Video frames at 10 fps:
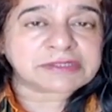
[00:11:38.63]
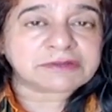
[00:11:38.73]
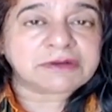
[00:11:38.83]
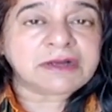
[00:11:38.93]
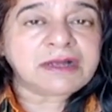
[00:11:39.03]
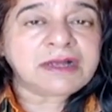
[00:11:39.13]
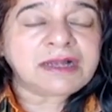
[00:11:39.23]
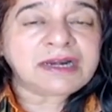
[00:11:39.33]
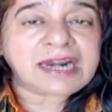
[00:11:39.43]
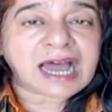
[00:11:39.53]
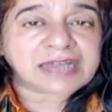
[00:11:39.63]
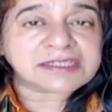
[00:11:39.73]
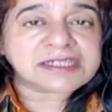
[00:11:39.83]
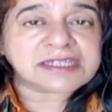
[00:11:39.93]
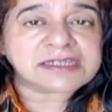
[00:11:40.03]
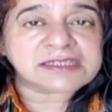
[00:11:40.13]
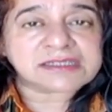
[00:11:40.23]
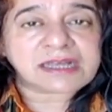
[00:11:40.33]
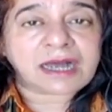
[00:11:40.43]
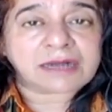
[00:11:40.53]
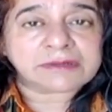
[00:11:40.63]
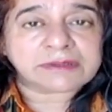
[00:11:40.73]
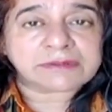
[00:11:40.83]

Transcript: So last year, our